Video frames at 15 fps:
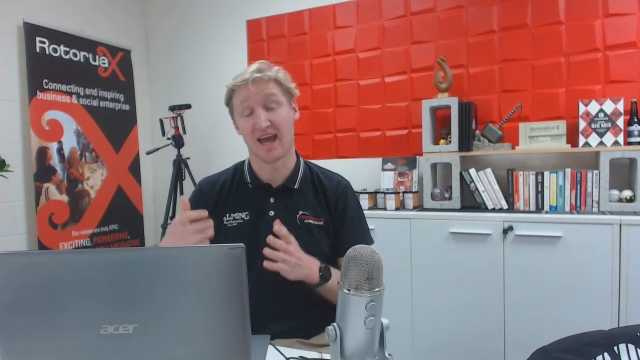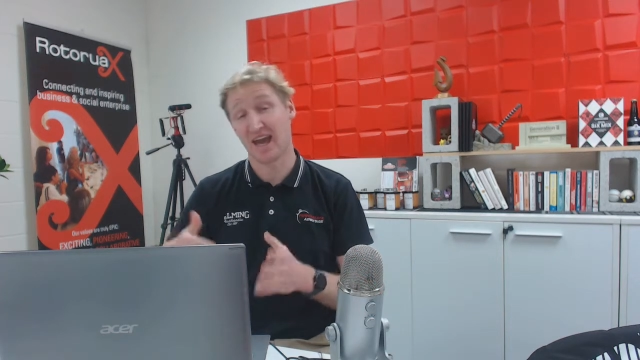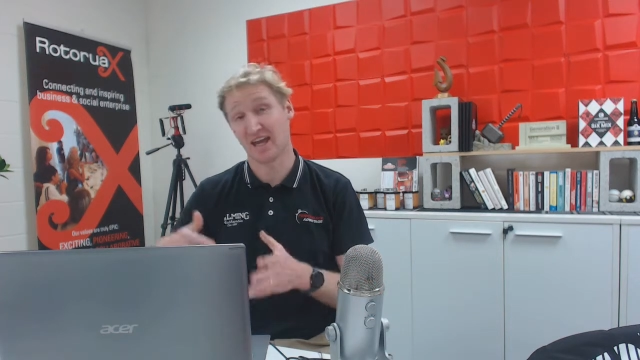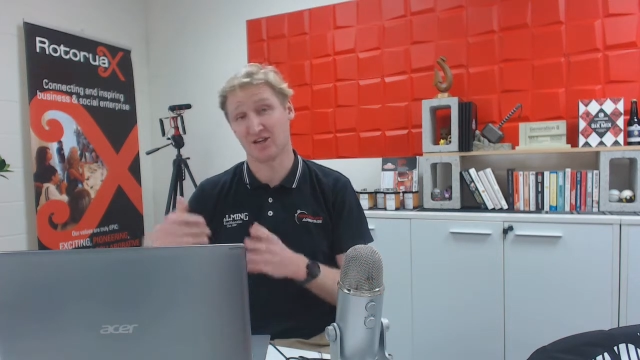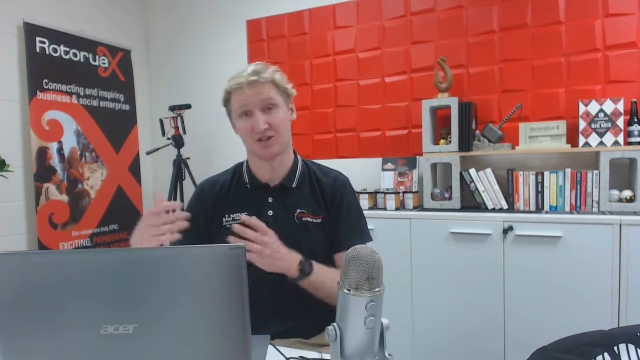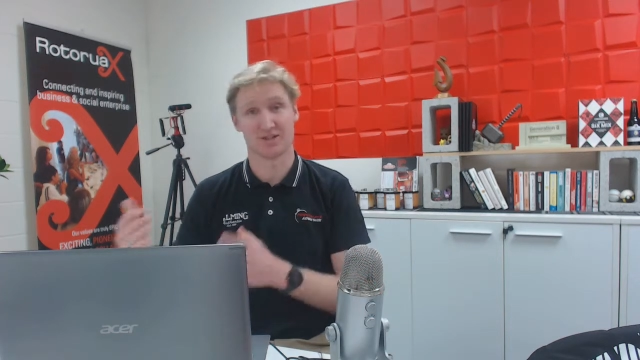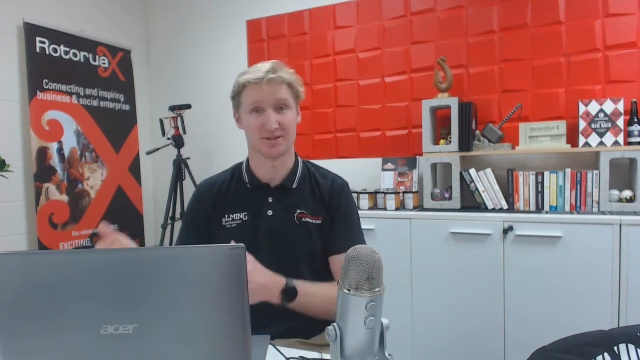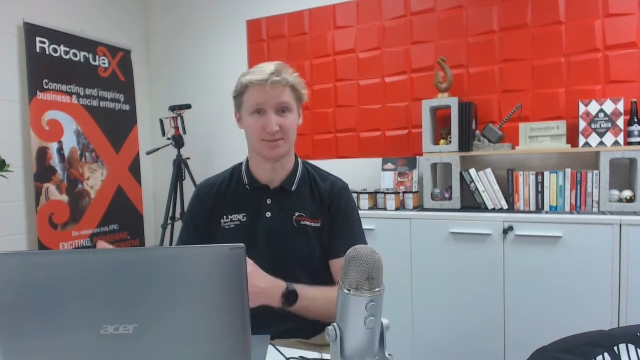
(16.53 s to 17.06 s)

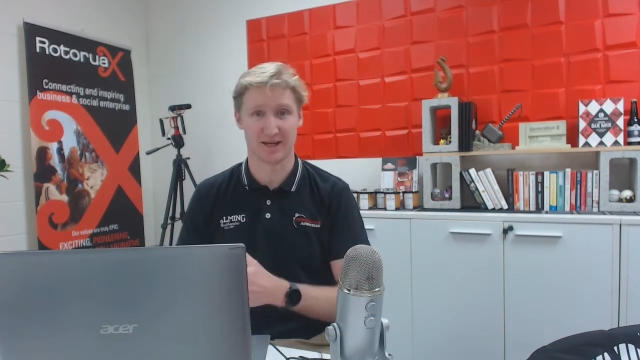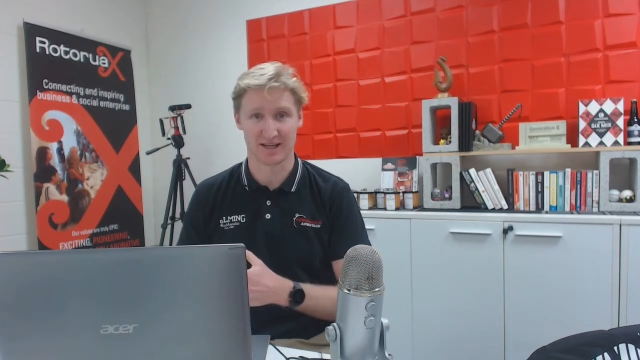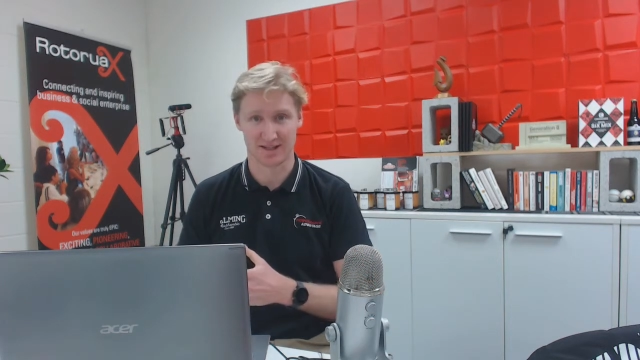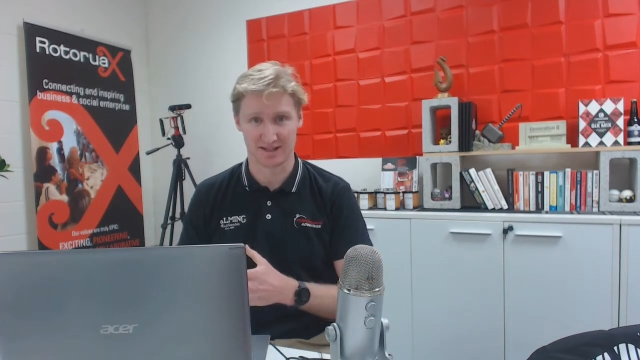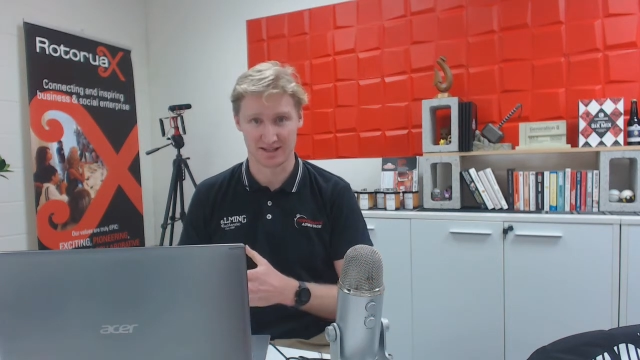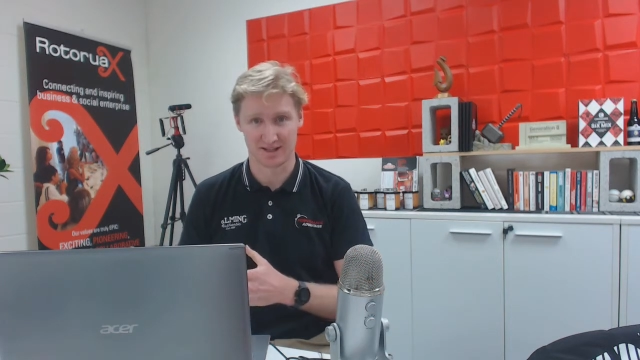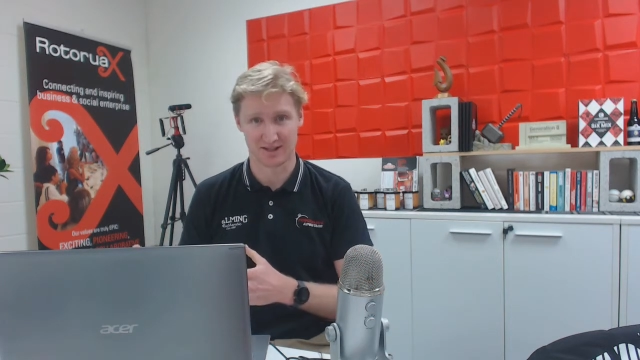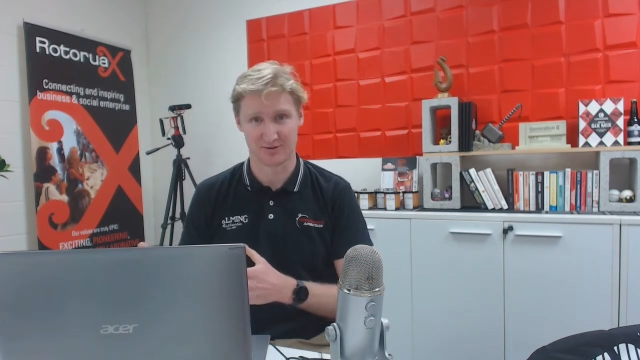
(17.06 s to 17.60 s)
actually making
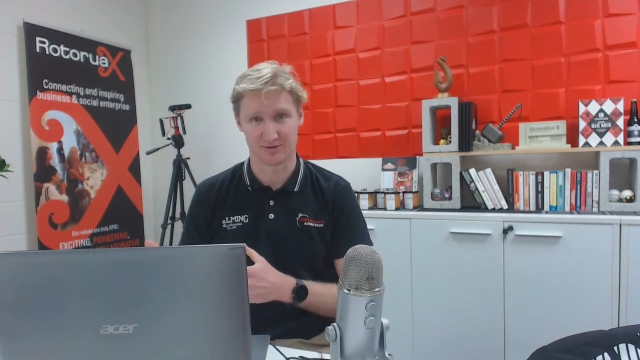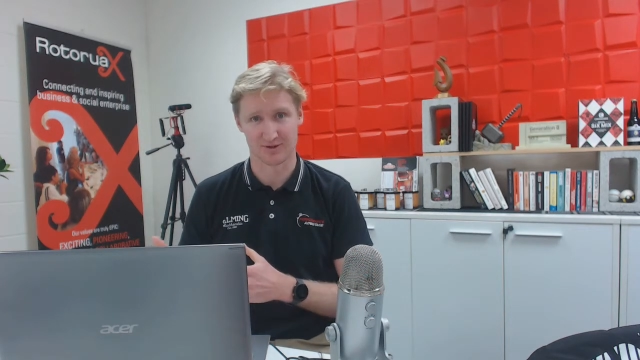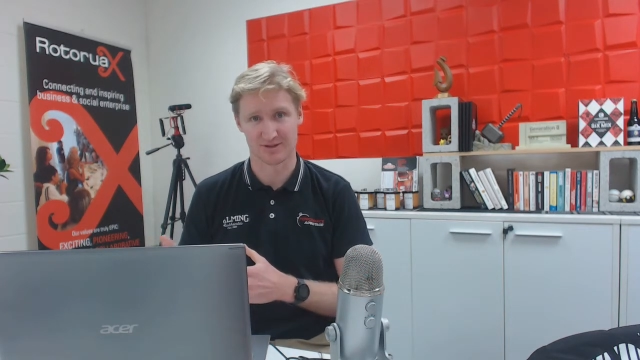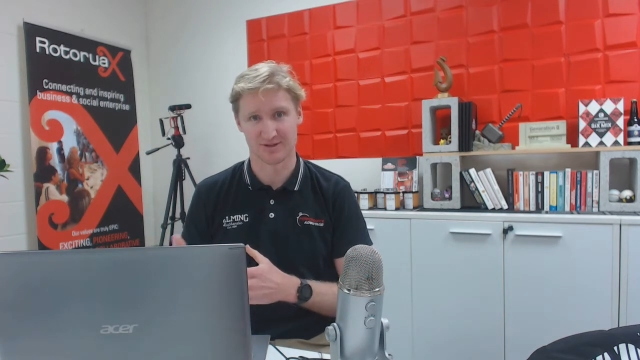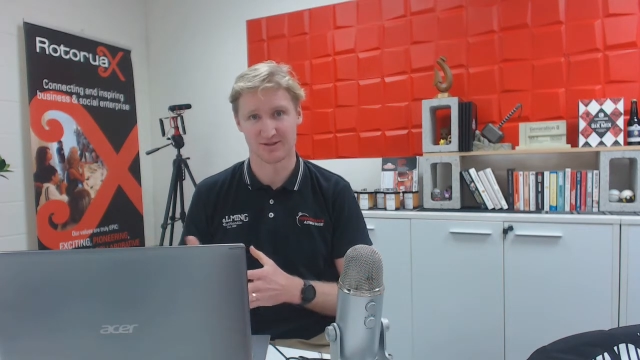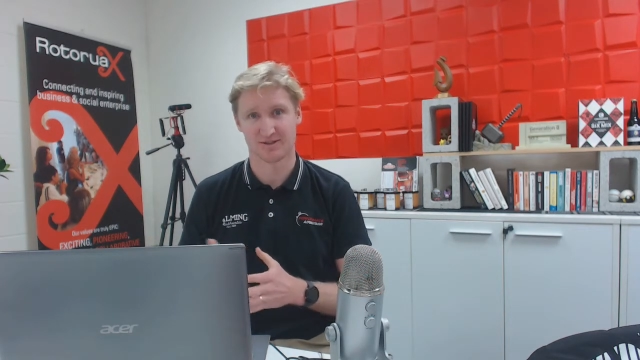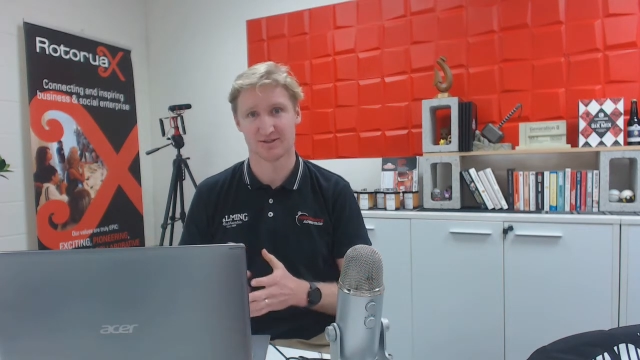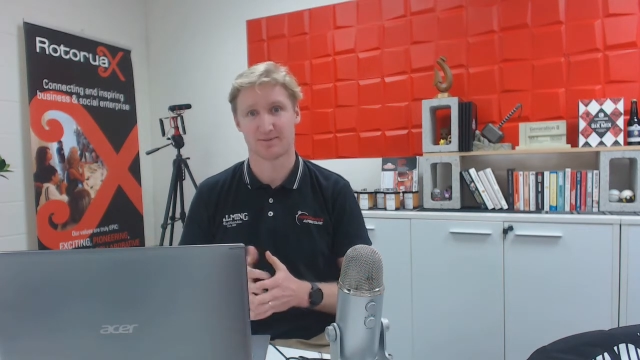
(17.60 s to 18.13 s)
a
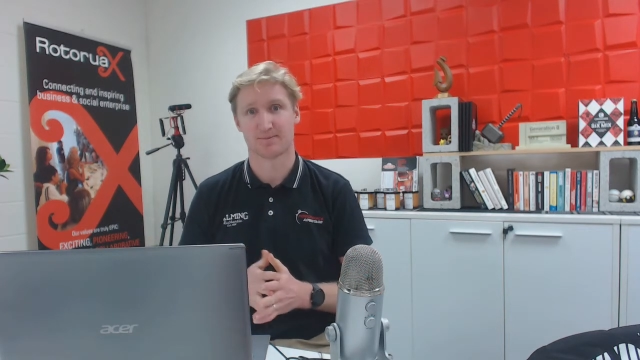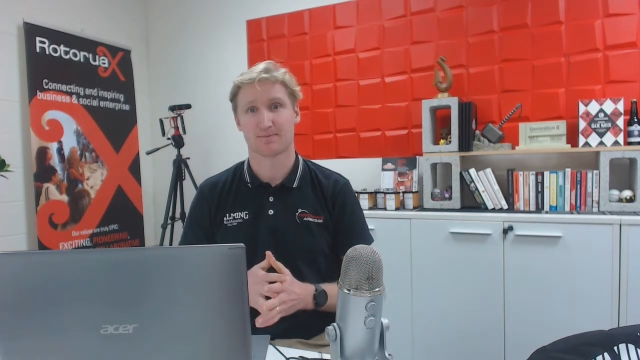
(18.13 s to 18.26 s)
difference.